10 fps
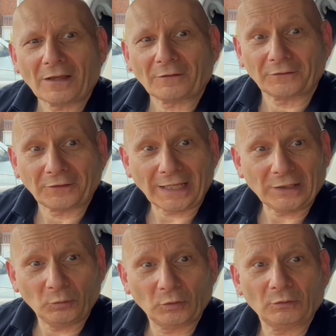they
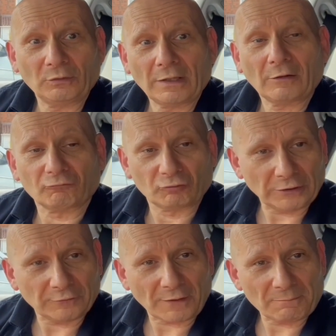will
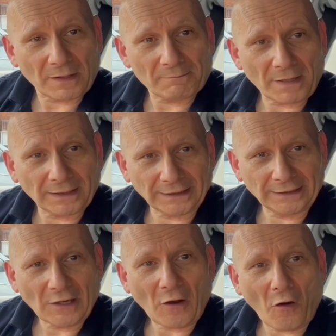refund my money
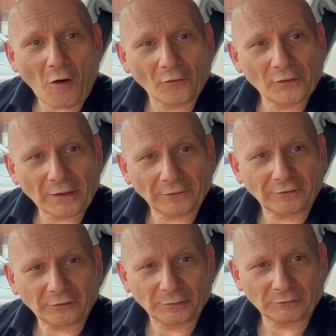on this
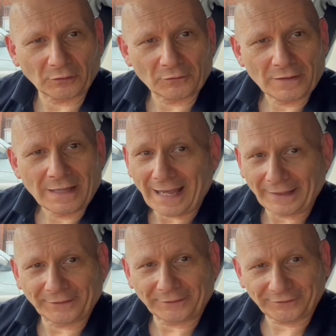swivel. And
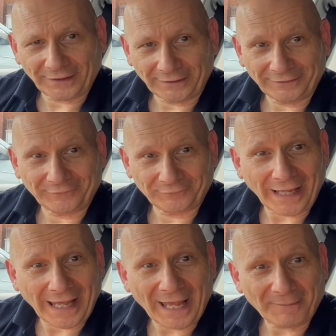they said if that
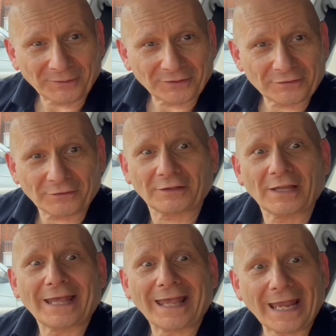happens,
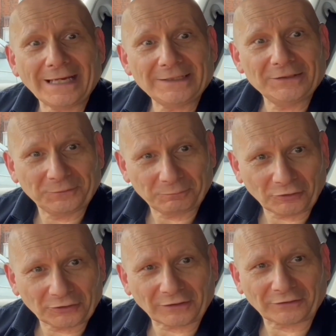any new
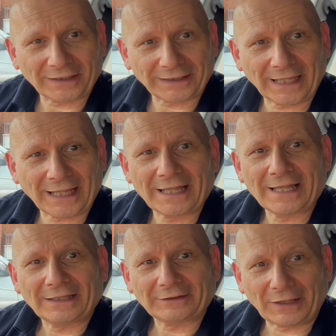products they get,
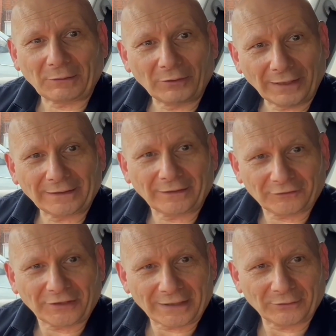they will let this
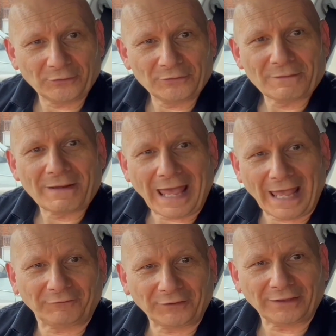channel have
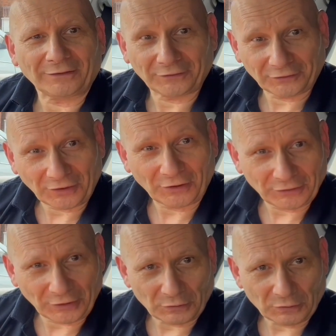it to show you.